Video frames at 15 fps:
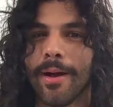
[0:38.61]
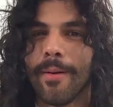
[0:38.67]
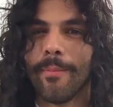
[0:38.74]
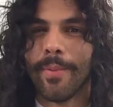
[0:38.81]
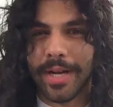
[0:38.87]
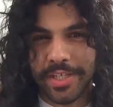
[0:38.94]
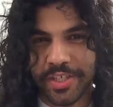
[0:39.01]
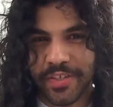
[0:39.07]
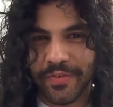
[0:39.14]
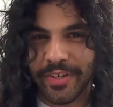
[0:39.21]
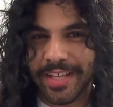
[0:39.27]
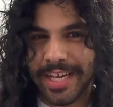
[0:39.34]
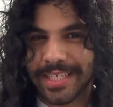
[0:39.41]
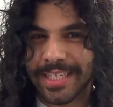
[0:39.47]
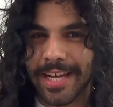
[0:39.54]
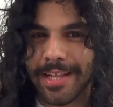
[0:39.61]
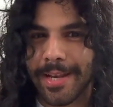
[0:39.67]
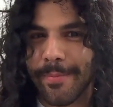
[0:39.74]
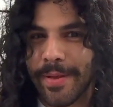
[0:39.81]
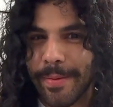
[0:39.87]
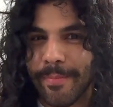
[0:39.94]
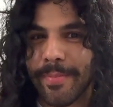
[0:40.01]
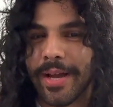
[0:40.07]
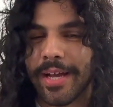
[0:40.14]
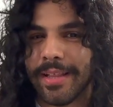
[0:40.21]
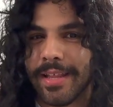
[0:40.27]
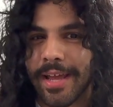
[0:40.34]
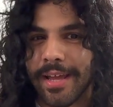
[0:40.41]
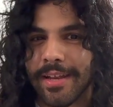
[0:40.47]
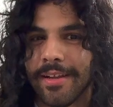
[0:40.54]
but I just thought that sounded a bit better
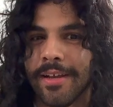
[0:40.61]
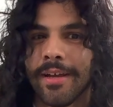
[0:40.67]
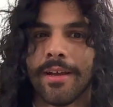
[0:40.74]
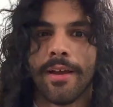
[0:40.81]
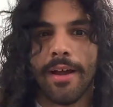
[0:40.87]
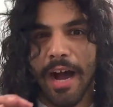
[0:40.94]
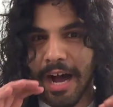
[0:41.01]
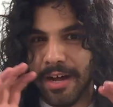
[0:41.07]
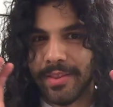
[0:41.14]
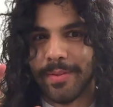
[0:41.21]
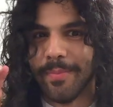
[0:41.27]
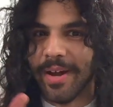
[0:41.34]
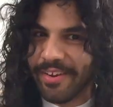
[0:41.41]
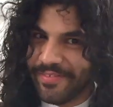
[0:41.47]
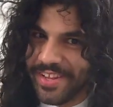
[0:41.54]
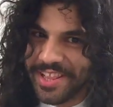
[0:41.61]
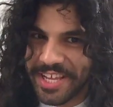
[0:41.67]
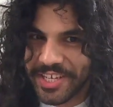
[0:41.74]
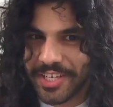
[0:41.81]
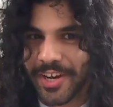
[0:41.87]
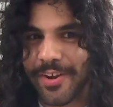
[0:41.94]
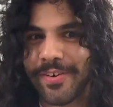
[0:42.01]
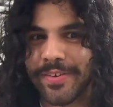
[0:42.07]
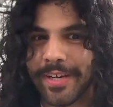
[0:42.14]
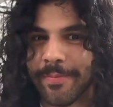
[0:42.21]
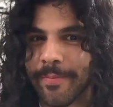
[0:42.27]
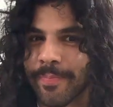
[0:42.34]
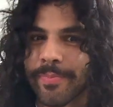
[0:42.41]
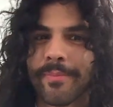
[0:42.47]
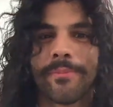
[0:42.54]
than how to buy vintage clothing.
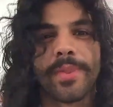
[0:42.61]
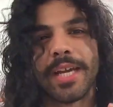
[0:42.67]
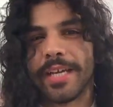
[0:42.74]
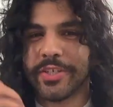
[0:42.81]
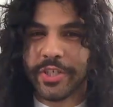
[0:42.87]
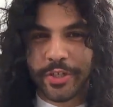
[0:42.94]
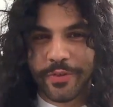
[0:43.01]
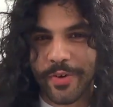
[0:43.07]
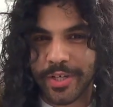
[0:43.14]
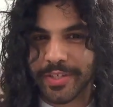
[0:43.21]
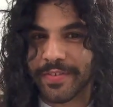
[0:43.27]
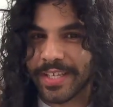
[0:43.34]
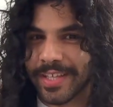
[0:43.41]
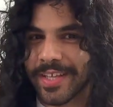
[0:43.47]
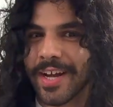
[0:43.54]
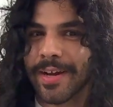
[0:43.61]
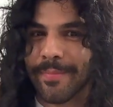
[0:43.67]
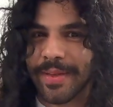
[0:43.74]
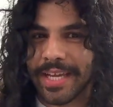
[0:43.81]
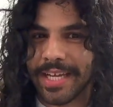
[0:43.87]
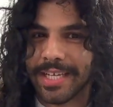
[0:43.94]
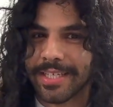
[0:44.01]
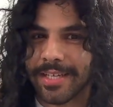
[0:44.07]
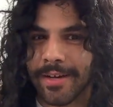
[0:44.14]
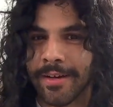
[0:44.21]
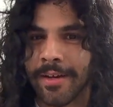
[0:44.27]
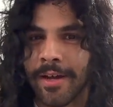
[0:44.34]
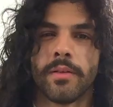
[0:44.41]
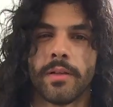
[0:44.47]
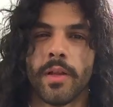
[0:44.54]
It just rolls off the tongue a bit easier.
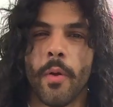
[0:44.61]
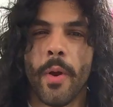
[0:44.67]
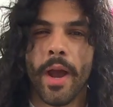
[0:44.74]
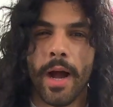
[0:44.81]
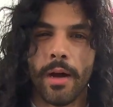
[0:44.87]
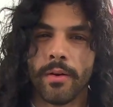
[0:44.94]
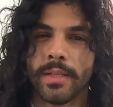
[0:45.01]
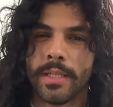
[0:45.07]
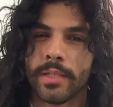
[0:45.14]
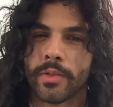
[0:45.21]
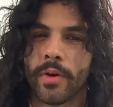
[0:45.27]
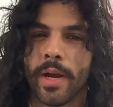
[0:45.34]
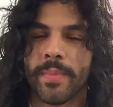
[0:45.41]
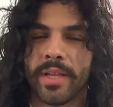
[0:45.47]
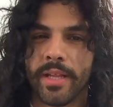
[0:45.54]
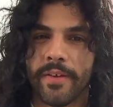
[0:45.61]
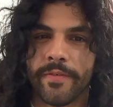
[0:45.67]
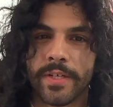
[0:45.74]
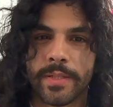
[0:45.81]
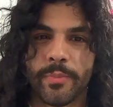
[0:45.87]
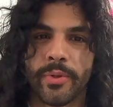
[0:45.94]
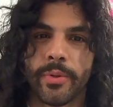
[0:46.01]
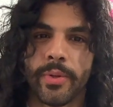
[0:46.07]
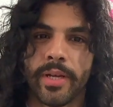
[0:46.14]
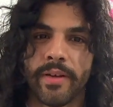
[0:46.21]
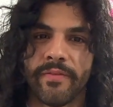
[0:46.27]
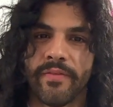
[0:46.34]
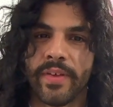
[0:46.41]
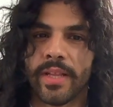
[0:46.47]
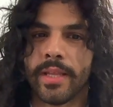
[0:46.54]
The way I would describe the difference between
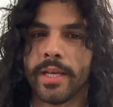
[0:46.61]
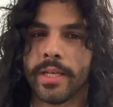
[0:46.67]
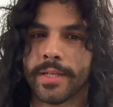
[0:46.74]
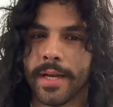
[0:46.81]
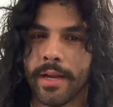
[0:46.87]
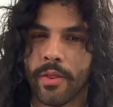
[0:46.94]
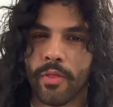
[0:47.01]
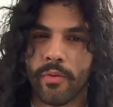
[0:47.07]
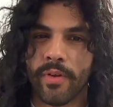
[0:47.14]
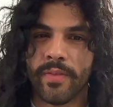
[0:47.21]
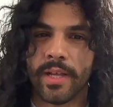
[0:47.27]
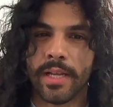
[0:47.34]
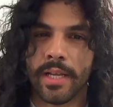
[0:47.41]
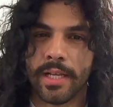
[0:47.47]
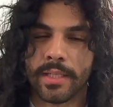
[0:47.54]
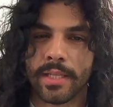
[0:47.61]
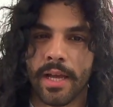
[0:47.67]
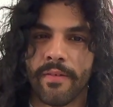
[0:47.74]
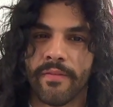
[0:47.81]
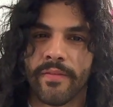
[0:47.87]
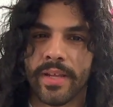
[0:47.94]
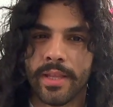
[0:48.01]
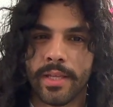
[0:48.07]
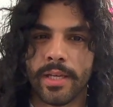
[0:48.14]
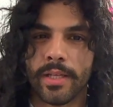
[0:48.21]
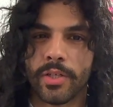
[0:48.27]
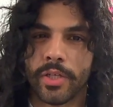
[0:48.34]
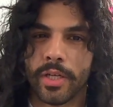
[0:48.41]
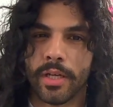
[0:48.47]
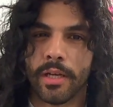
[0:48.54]
vintage and thrifted is that
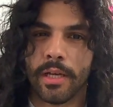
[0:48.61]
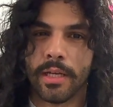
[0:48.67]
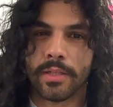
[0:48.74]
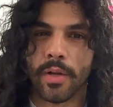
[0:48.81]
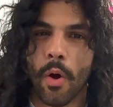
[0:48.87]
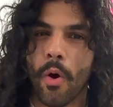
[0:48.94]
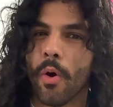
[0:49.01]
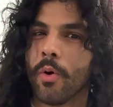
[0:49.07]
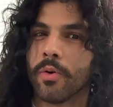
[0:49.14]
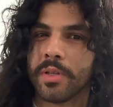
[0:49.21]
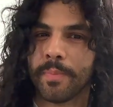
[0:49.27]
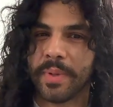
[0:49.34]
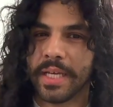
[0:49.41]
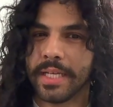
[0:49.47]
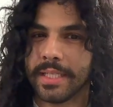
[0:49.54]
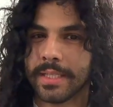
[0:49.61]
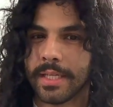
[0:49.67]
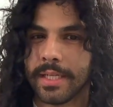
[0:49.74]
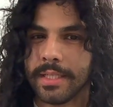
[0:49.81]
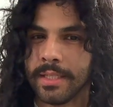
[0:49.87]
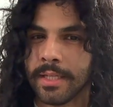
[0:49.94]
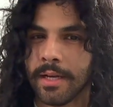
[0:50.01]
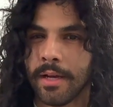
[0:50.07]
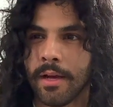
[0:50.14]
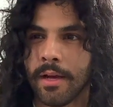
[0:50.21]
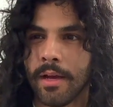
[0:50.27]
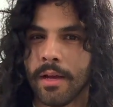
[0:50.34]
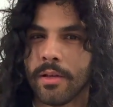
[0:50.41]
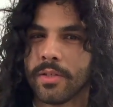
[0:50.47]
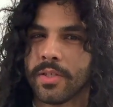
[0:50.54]
vintage is old pieces
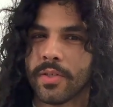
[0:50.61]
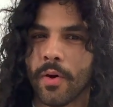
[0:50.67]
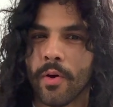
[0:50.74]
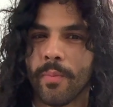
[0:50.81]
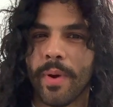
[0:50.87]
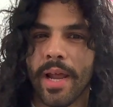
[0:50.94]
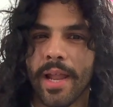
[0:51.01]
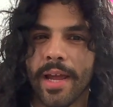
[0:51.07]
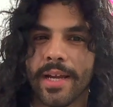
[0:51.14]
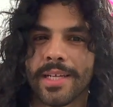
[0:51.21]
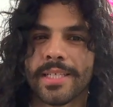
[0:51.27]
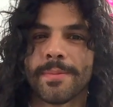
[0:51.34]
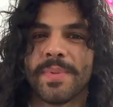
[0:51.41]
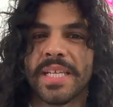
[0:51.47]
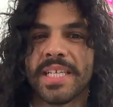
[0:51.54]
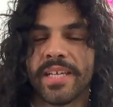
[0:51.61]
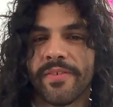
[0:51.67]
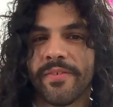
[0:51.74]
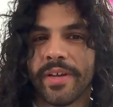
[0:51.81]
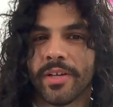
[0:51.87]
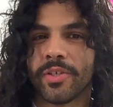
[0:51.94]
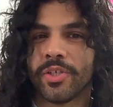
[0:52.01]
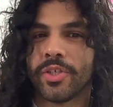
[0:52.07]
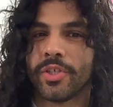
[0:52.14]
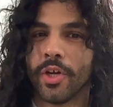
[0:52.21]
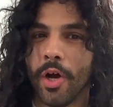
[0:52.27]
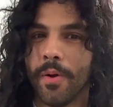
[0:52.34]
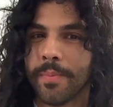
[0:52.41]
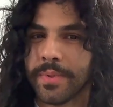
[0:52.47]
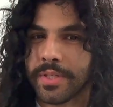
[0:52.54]
sold by like specific
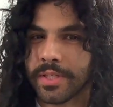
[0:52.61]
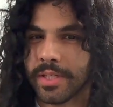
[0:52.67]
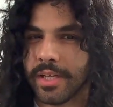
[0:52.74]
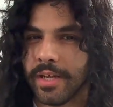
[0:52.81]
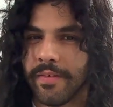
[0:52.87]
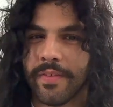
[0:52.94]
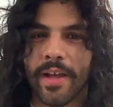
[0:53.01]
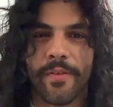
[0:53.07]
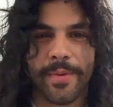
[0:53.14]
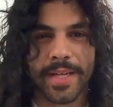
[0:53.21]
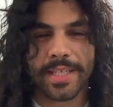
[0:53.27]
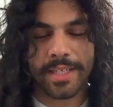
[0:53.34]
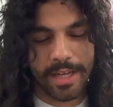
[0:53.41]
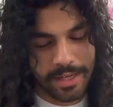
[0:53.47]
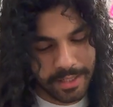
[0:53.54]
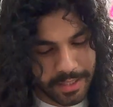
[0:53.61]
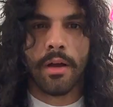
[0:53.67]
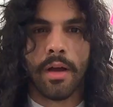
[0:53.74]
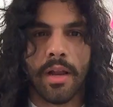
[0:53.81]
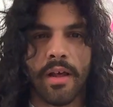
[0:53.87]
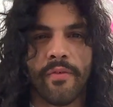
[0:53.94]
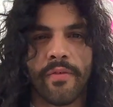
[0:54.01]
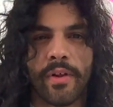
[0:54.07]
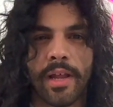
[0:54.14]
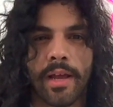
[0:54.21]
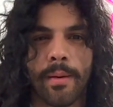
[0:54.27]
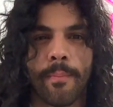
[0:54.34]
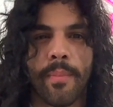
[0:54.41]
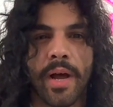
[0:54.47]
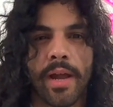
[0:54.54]
shops, if that makes sense. And I feel
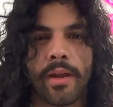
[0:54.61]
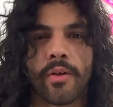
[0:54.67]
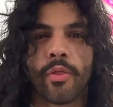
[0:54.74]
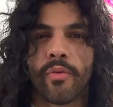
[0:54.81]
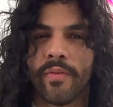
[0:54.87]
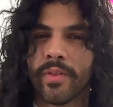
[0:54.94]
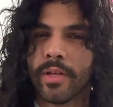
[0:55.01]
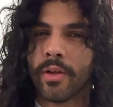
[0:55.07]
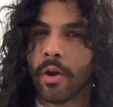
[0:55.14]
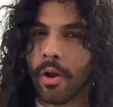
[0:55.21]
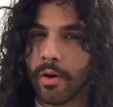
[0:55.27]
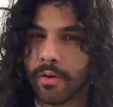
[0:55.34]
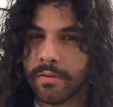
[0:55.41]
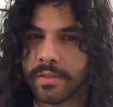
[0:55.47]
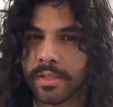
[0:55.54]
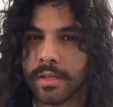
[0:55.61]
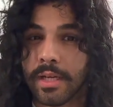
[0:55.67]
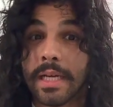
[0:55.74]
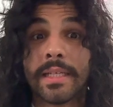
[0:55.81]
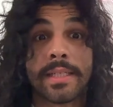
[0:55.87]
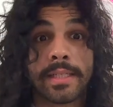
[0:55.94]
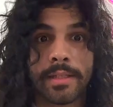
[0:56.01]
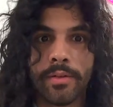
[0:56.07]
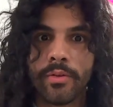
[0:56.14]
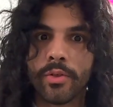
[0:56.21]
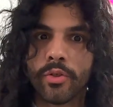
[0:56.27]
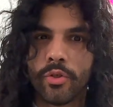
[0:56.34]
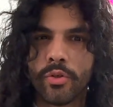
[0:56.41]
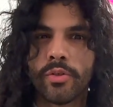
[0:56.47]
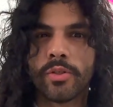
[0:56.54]
like buying thrifted clothes is still
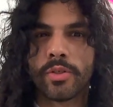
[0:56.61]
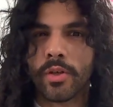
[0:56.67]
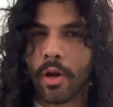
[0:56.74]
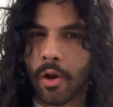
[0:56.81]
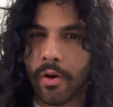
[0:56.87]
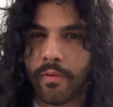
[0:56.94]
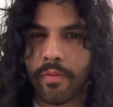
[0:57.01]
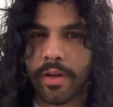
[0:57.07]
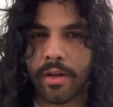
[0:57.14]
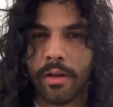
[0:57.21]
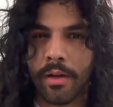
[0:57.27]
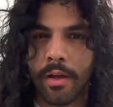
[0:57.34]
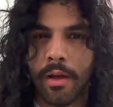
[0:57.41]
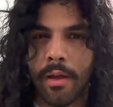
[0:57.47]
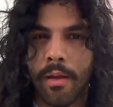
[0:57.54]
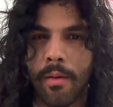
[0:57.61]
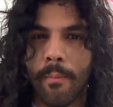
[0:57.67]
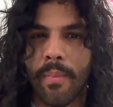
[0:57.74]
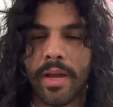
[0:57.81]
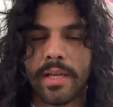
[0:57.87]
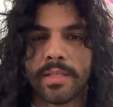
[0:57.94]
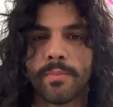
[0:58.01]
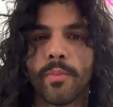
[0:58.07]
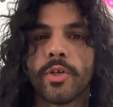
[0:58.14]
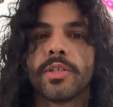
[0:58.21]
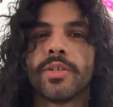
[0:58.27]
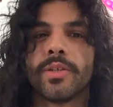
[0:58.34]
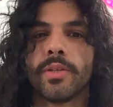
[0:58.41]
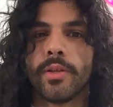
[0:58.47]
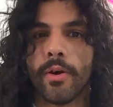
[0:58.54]
used clothing, but it's more
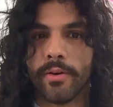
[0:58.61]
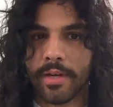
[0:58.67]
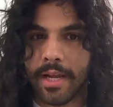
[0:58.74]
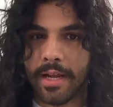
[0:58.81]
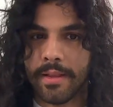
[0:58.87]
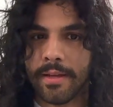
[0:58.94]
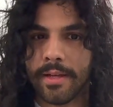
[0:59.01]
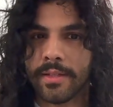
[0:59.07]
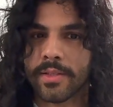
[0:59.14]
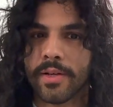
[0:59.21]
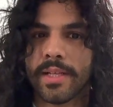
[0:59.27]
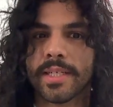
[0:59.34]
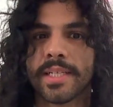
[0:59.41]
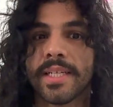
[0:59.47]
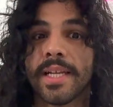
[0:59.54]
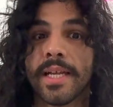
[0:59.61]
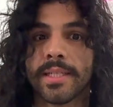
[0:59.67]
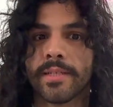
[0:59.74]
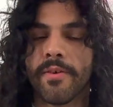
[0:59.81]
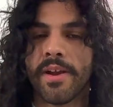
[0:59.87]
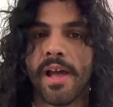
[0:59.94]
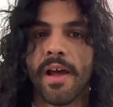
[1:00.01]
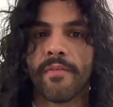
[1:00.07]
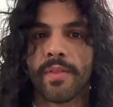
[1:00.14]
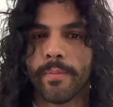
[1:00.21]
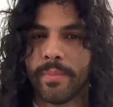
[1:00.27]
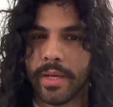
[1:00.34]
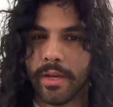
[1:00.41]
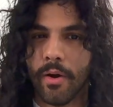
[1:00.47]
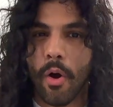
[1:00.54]
donated, so it doesn't necessarily have to be